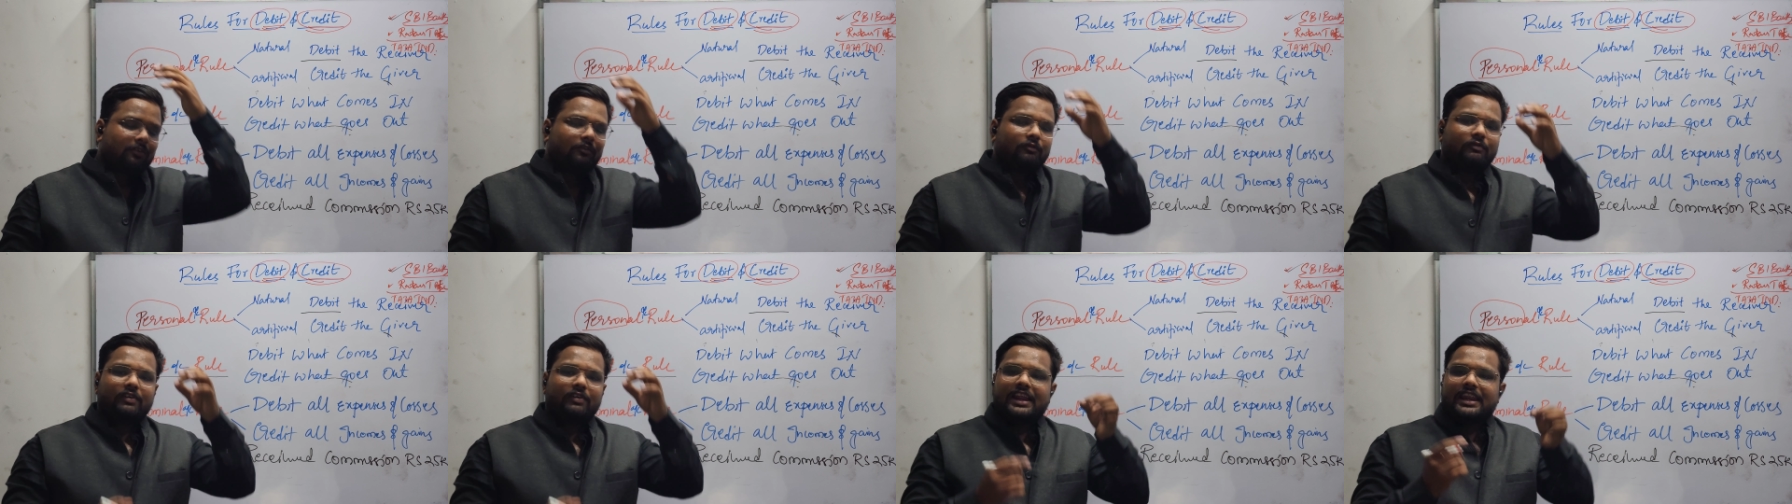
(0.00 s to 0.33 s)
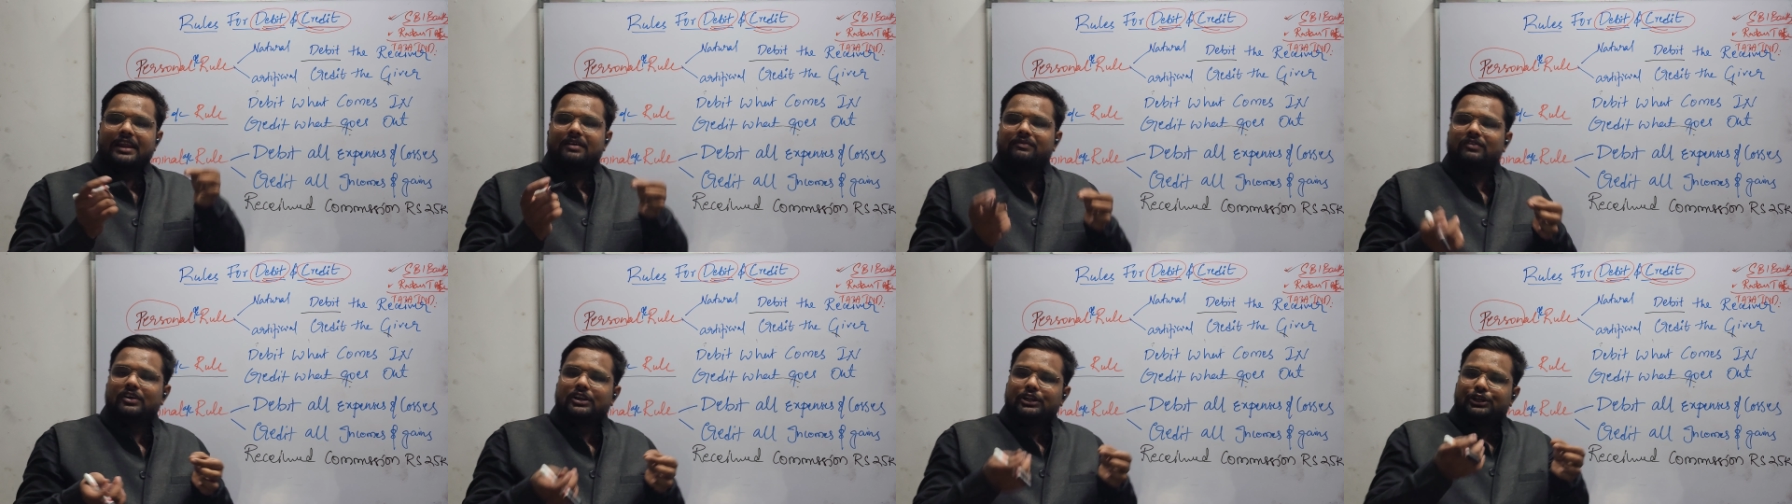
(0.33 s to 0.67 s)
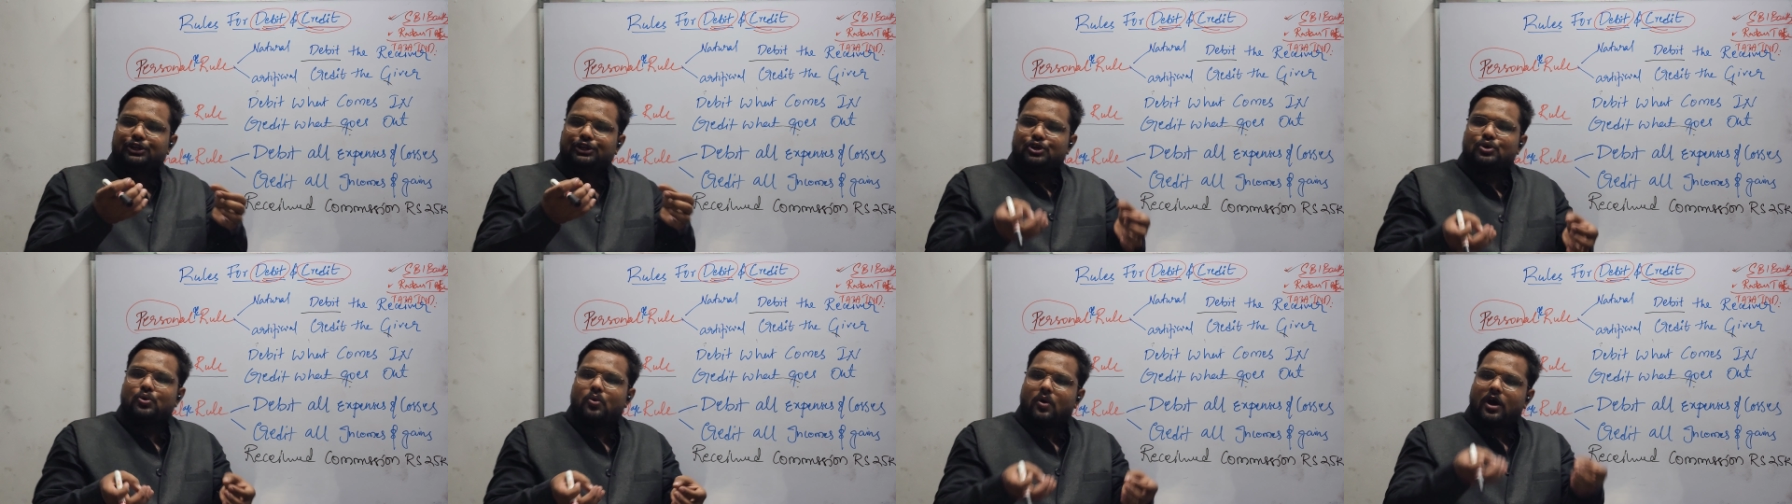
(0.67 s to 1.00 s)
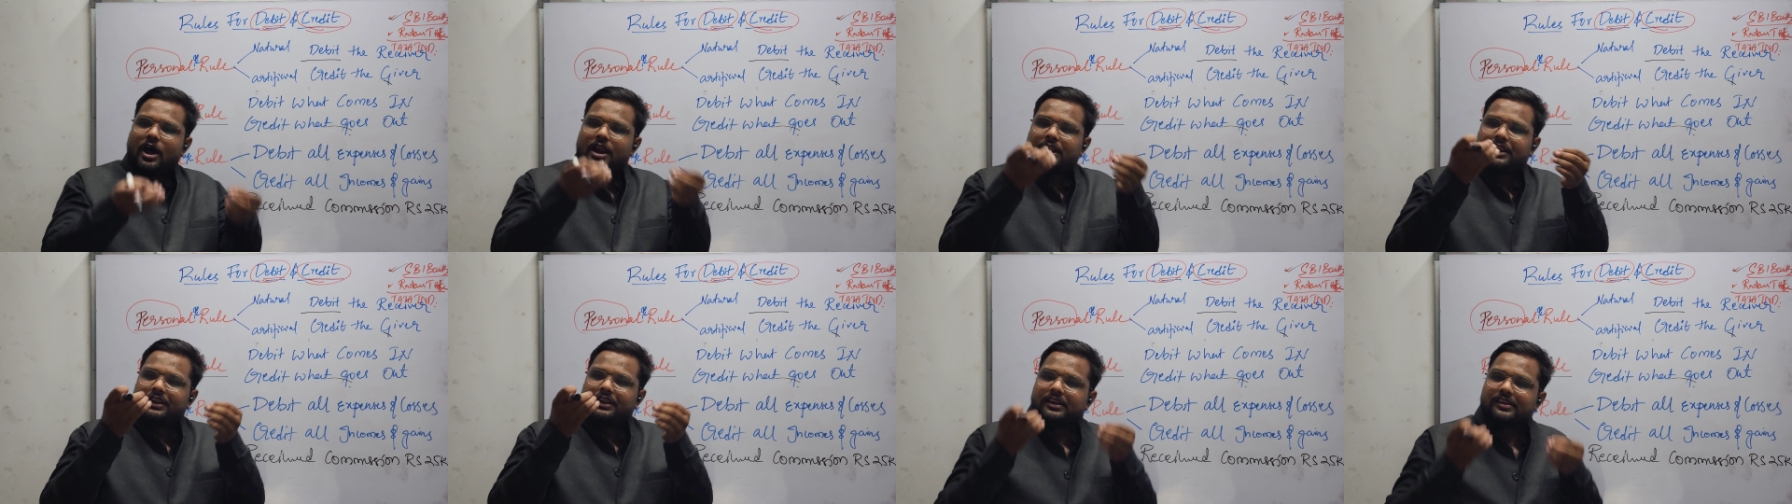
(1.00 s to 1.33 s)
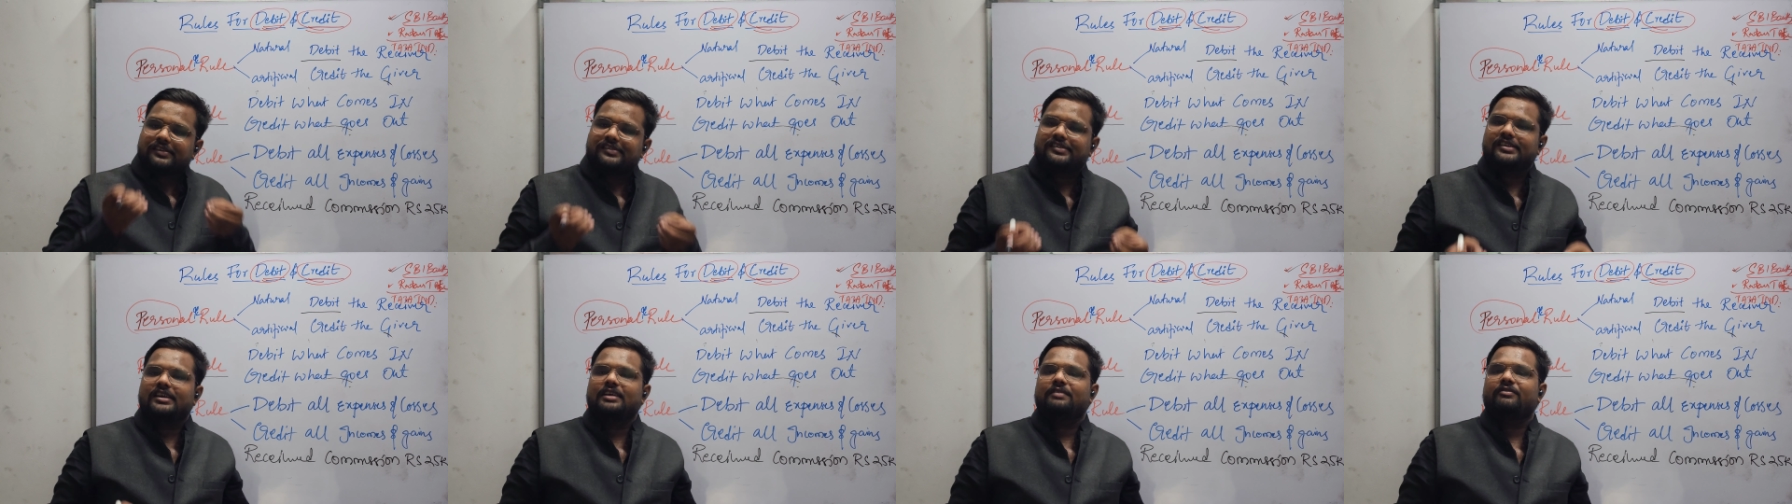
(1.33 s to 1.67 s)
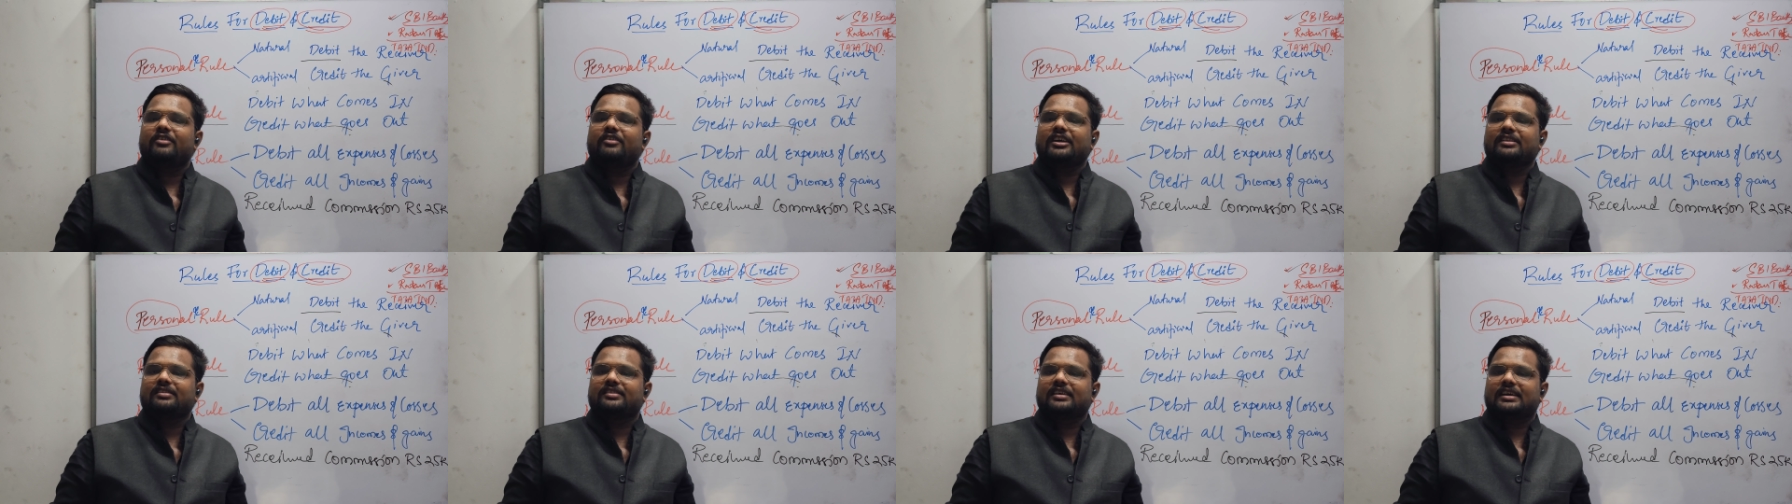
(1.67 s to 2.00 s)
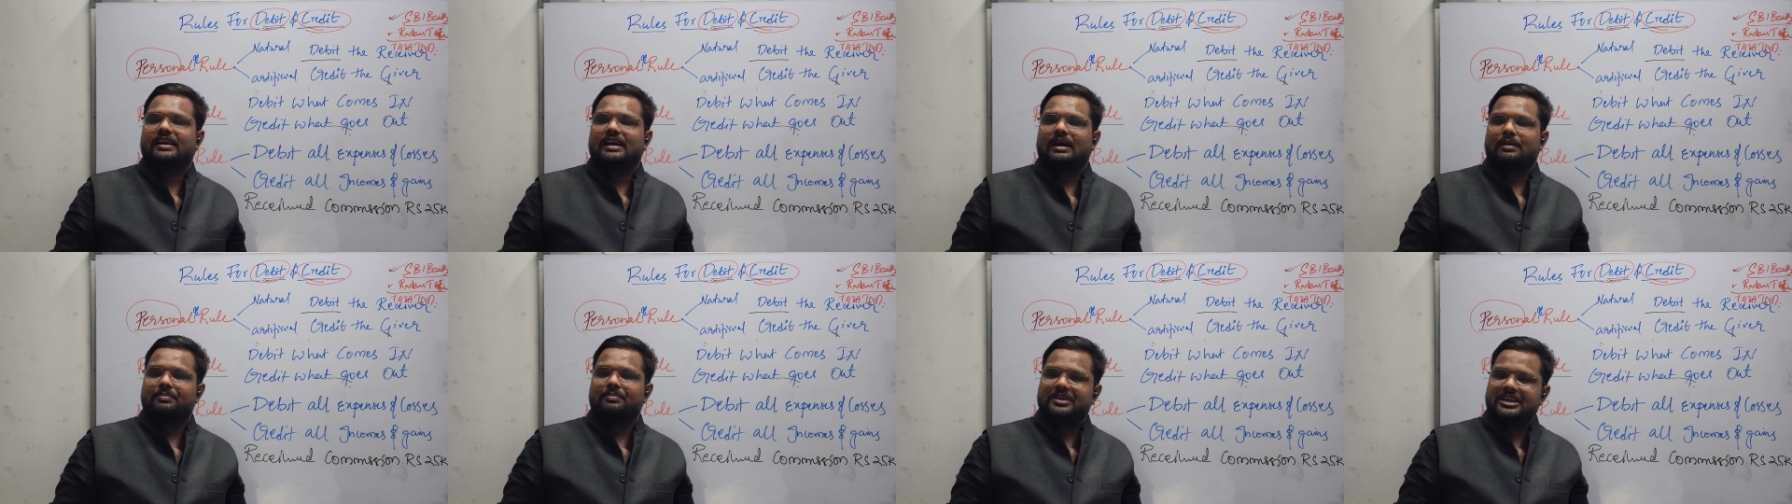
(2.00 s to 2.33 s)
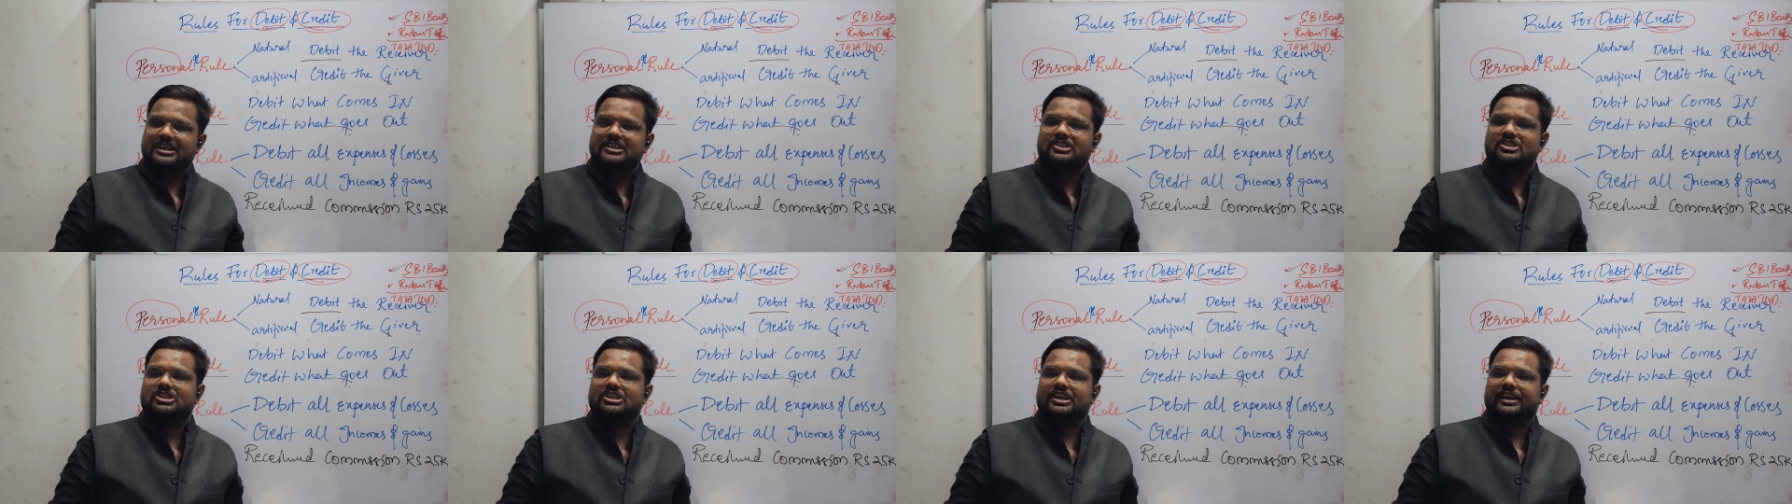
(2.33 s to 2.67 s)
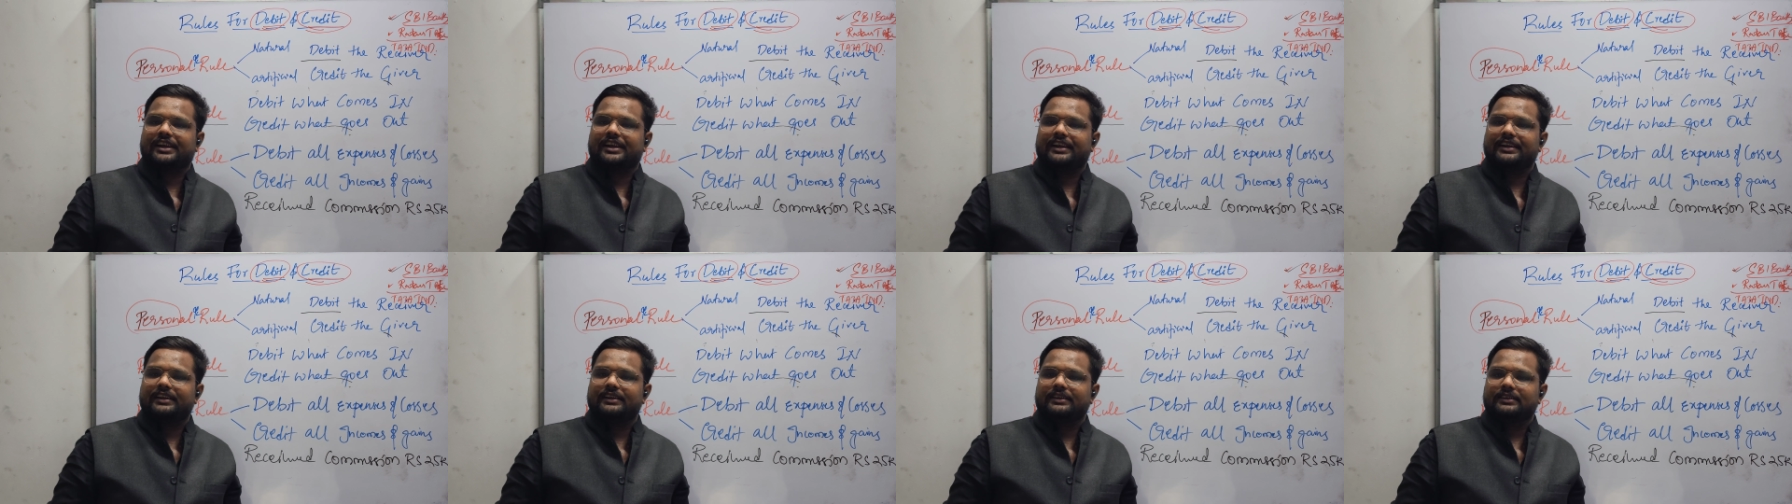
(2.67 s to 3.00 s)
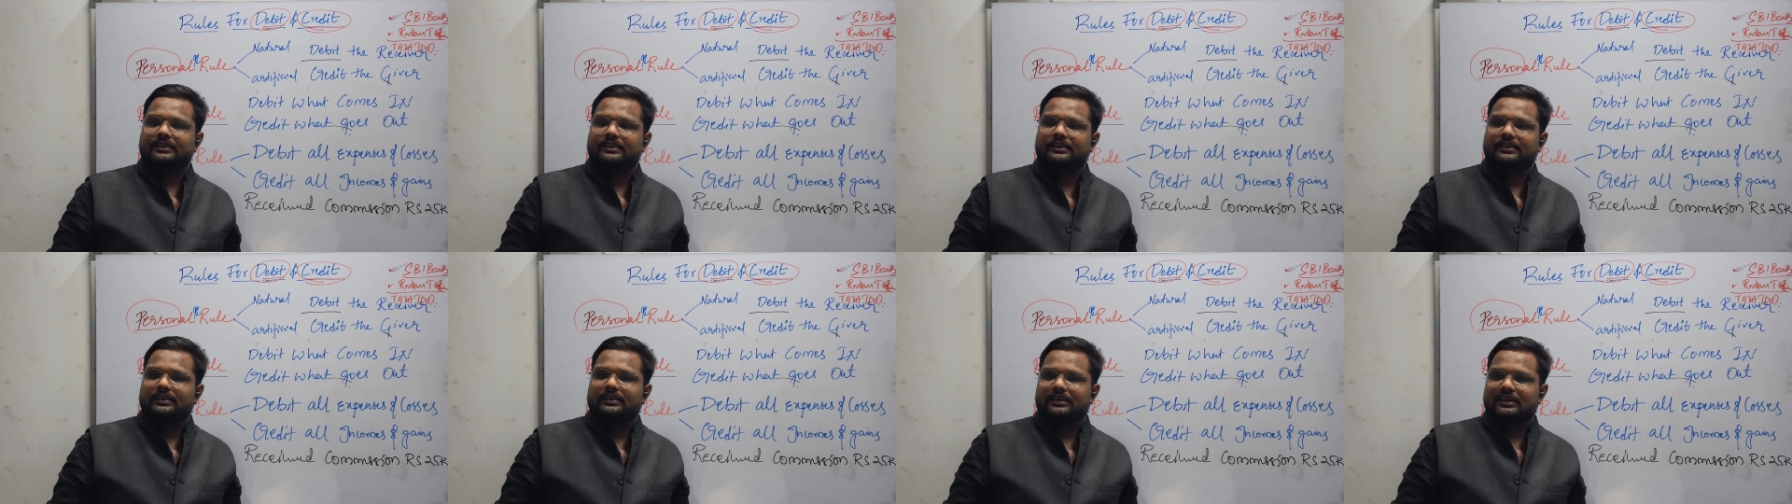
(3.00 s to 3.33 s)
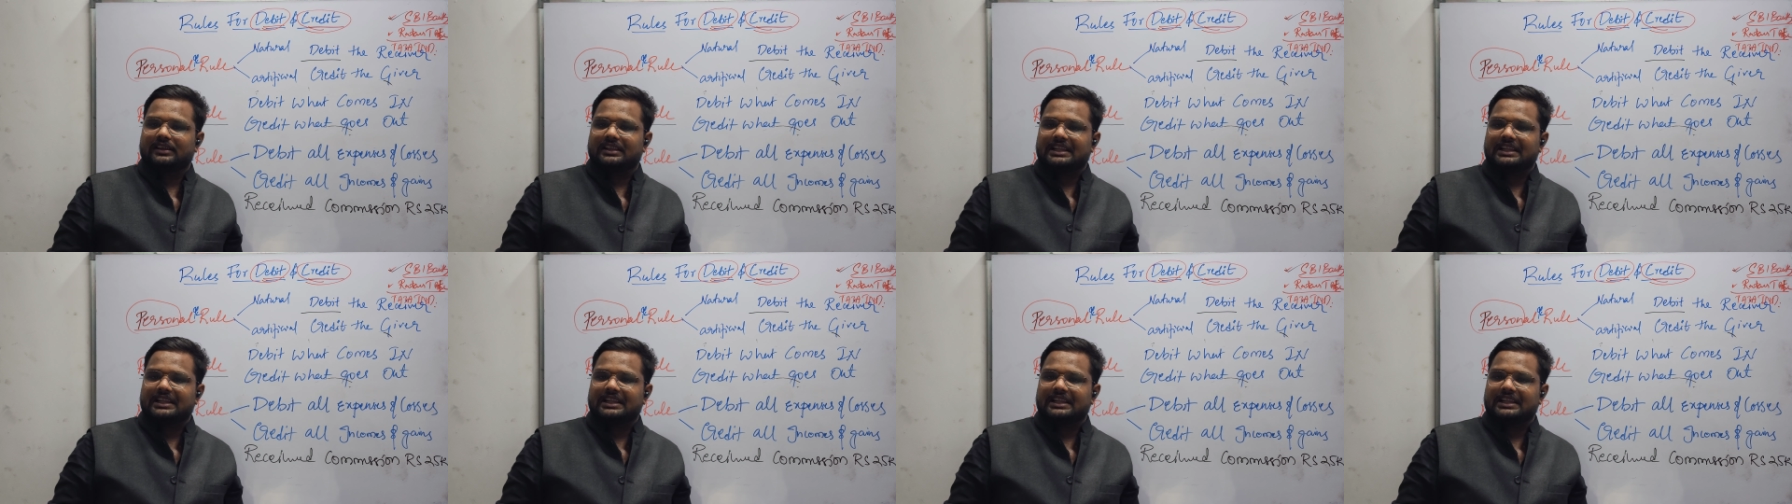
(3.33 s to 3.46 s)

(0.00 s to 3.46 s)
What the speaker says: Whenever you are receiving the commission,